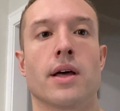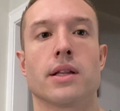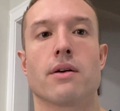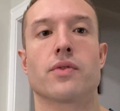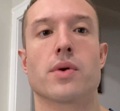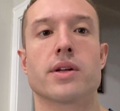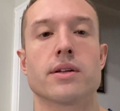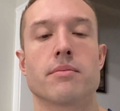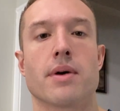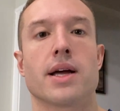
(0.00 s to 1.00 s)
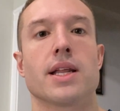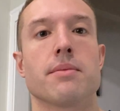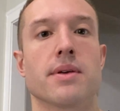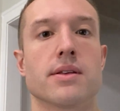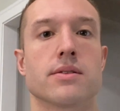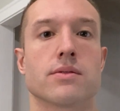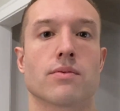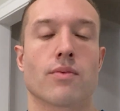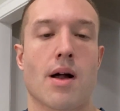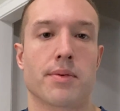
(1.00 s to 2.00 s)
Hello everyone, my name is
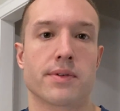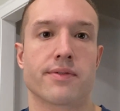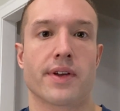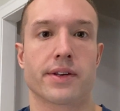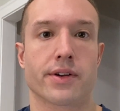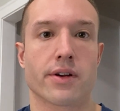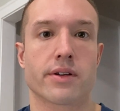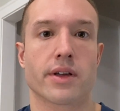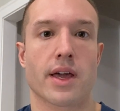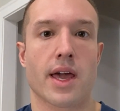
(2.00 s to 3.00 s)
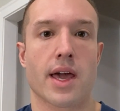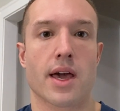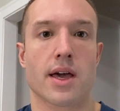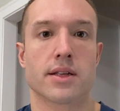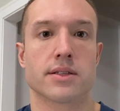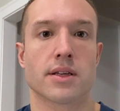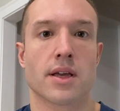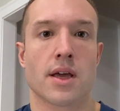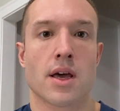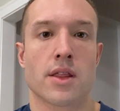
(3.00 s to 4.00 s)
Robert Van Kirk, and
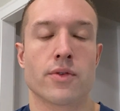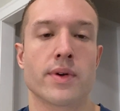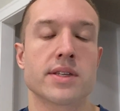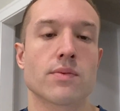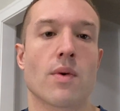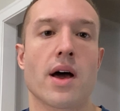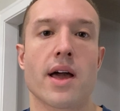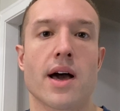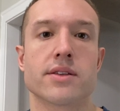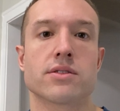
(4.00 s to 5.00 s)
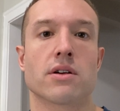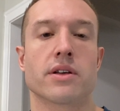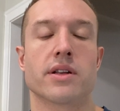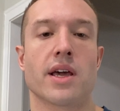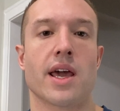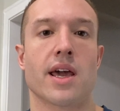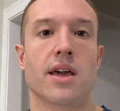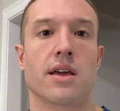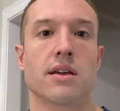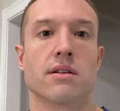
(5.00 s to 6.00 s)
the reason why I started
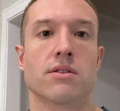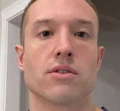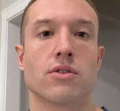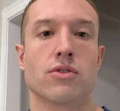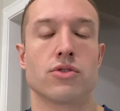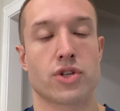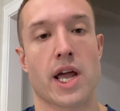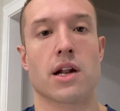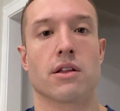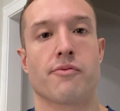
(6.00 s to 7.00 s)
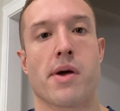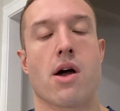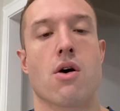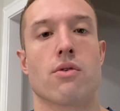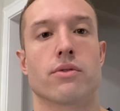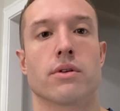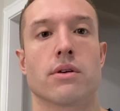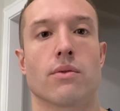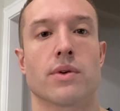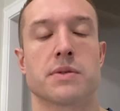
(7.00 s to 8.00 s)
a channel of my own
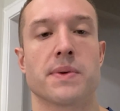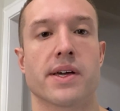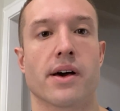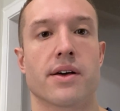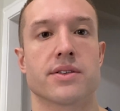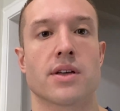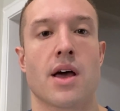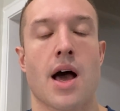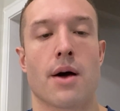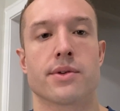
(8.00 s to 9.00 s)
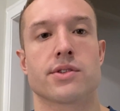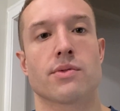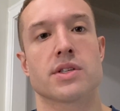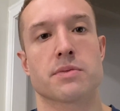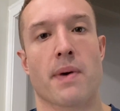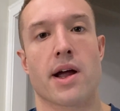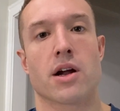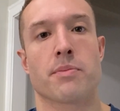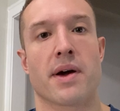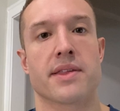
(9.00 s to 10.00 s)
was because I was so
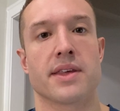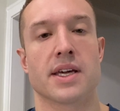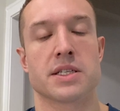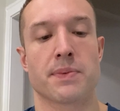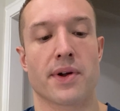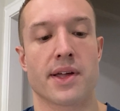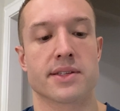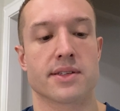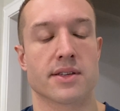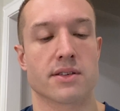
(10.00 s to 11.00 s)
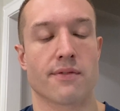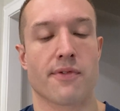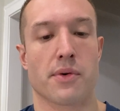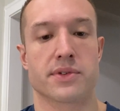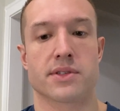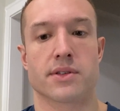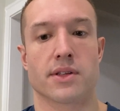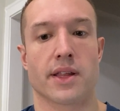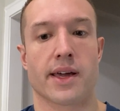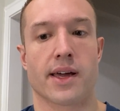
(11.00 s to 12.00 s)
inspired by the experiences of folks
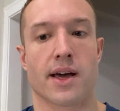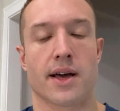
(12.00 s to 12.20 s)
like